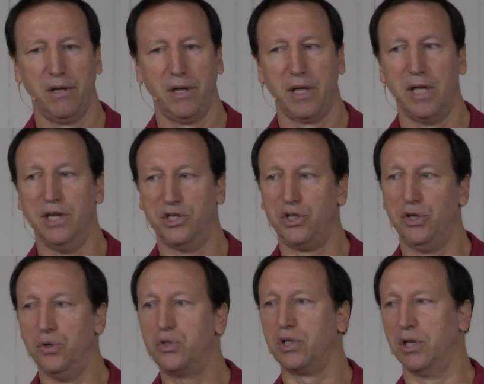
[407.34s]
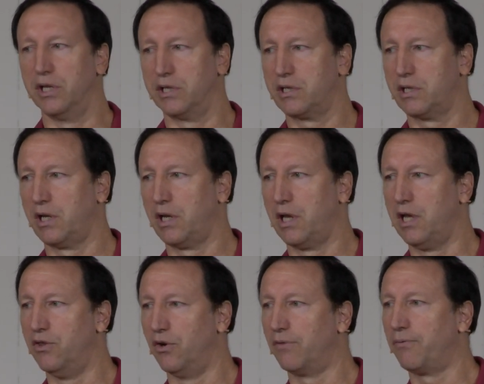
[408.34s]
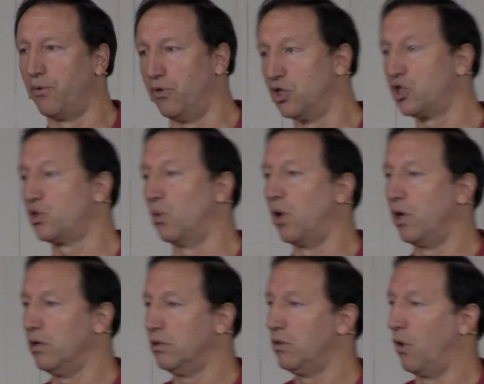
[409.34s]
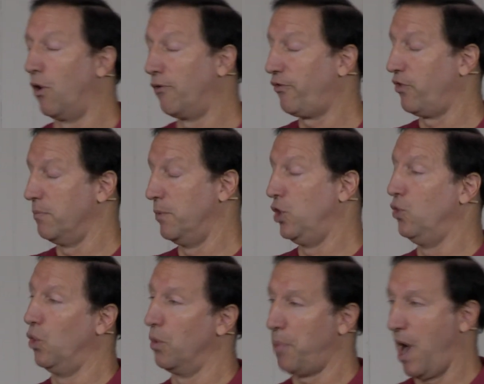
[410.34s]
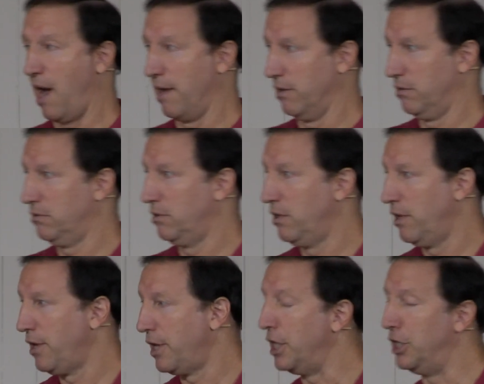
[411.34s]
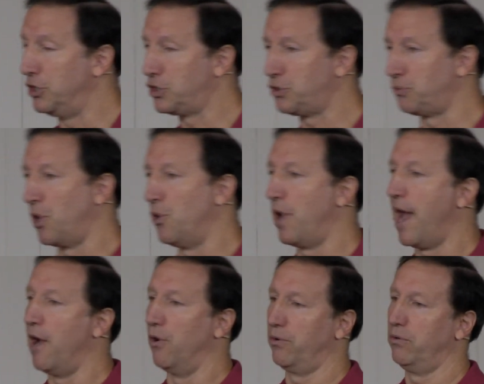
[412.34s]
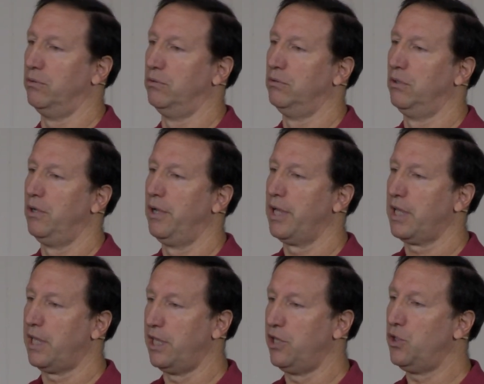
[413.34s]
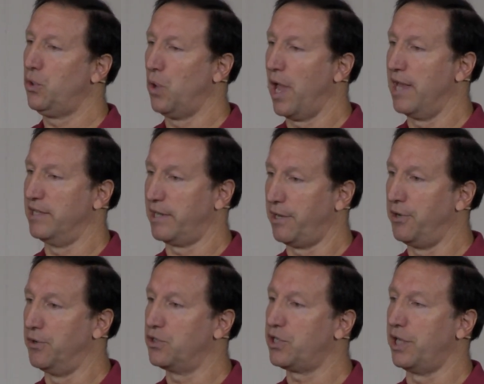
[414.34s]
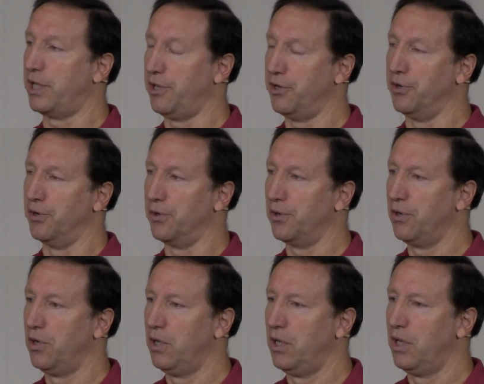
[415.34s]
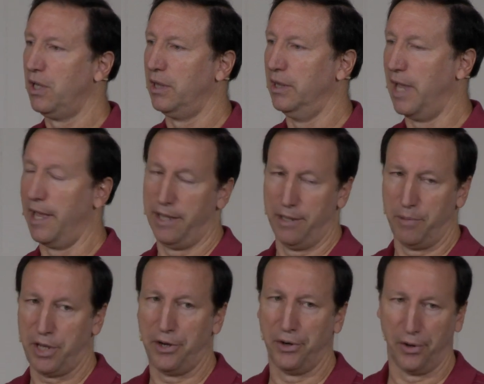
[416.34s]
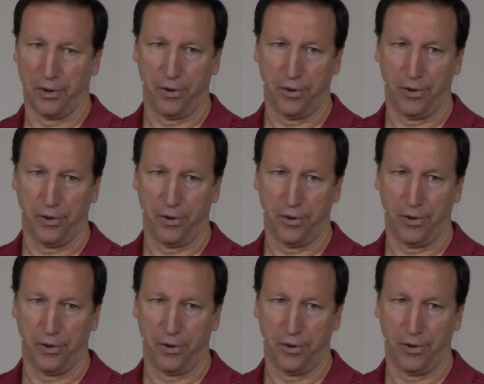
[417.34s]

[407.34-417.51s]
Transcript: It is useless either for the soil or for the manure pile. It is thrown out. He who has ears to hear, let him hear.